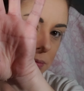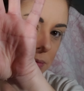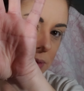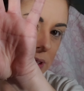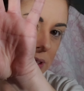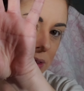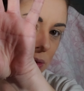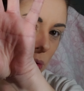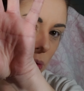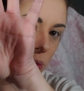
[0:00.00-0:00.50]

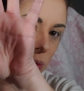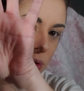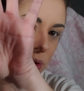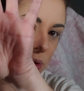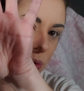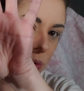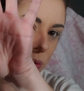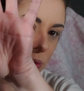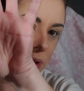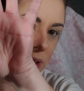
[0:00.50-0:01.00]
it's old
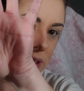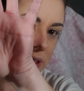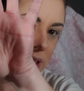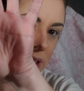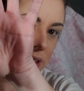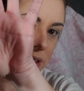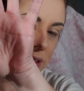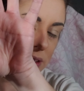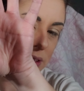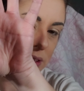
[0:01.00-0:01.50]
school in a
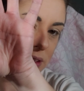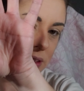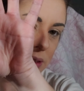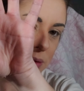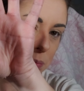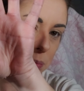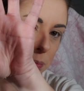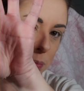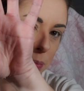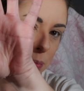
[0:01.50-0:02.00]
sense,
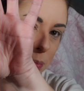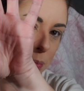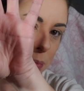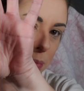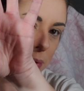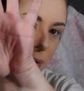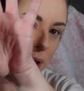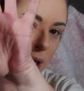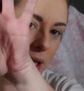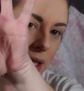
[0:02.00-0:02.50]

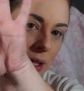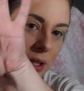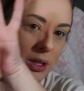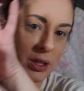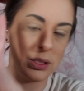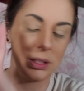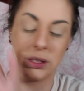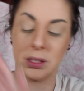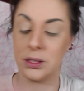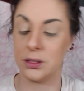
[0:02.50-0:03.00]
but yet
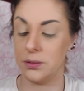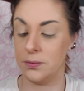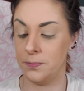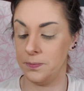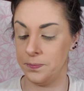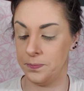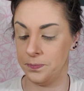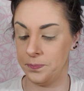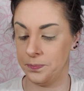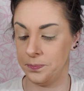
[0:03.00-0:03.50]
it's,
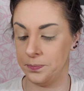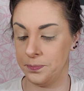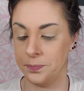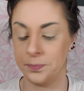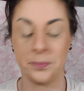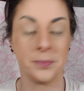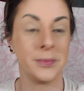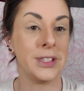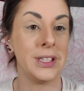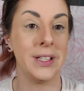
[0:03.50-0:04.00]

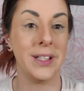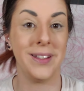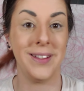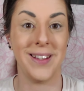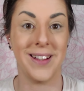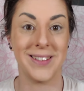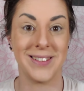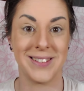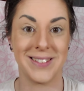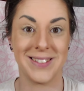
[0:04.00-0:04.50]

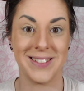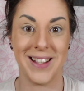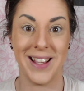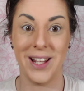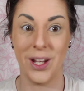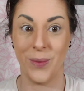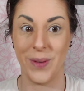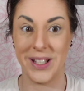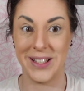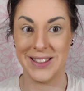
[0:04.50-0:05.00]
yes.
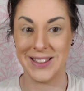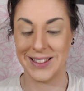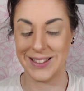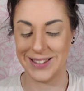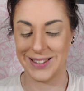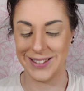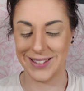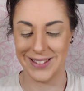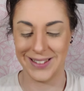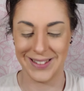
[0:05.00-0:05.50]

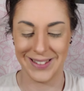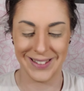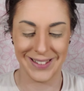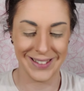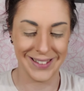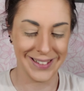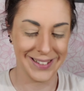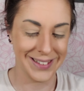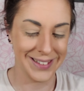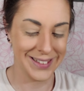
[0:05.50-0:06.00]
Anyways,
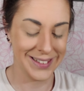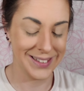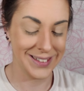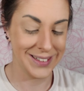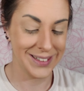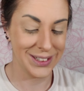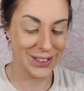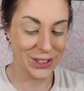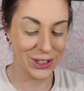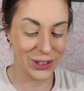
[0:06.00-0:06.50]

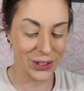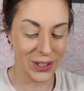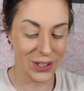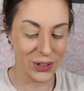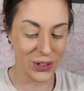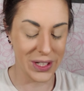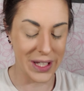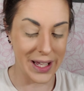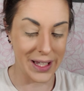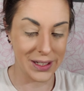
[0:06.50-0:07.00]
so
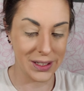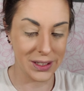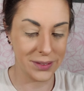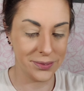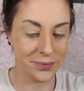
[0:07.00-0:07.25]
there's that.